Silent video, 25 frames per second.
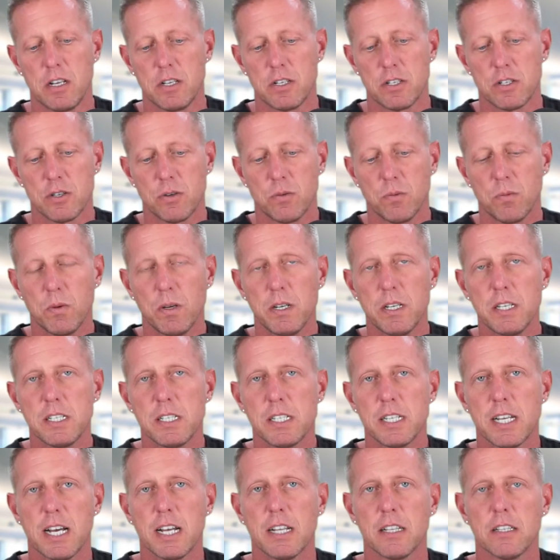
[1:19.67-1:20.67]
So what
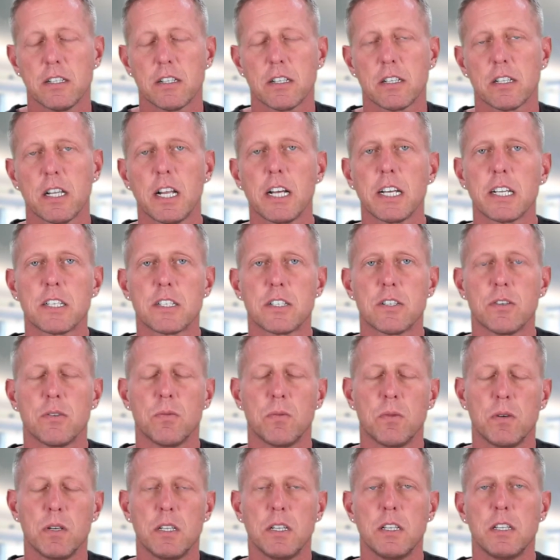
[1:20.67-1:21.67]
does that look like? So
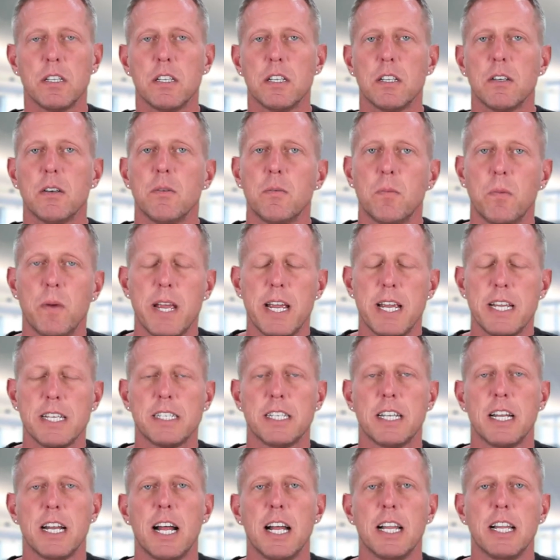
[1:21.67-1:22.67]
one of the
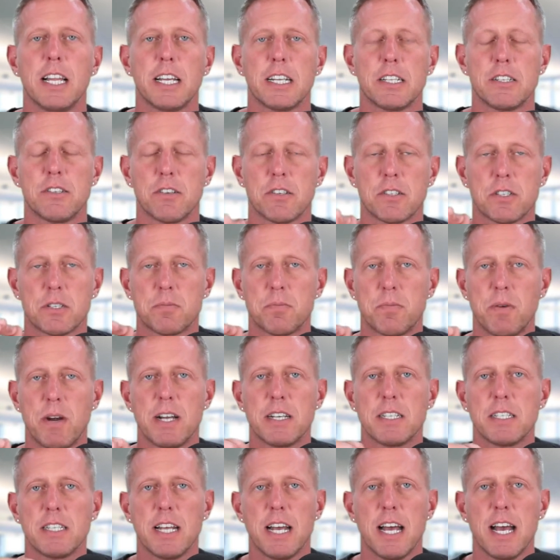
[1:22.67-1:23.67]
ways that I like to
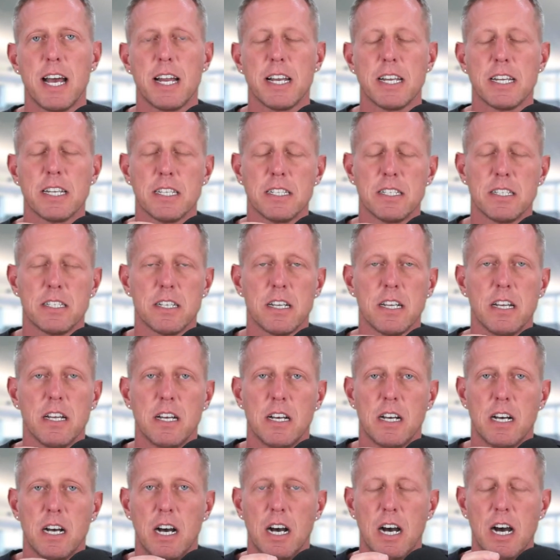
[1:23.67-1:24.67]
express that is
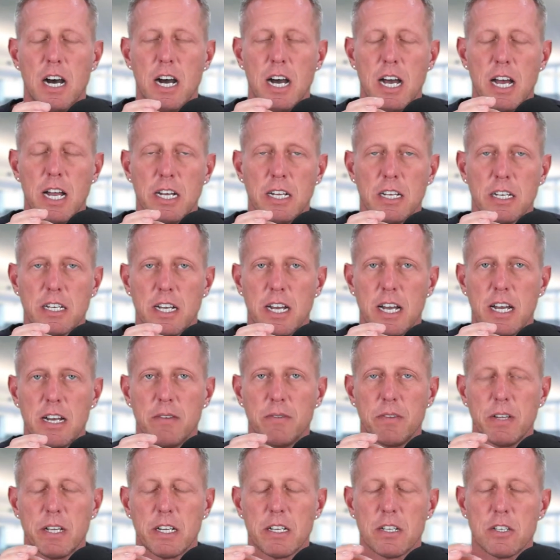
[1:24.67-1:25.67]
on kind
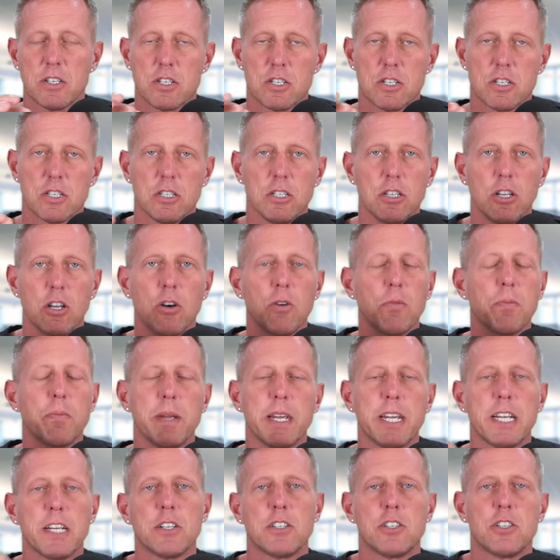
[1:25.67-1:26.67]
of like a
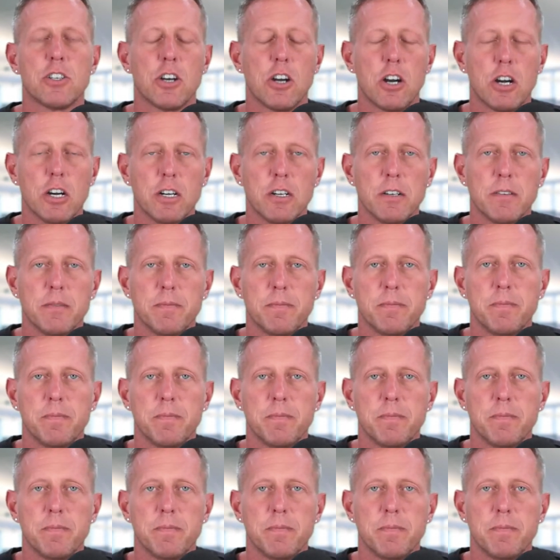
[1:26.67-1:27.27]
sloping chart.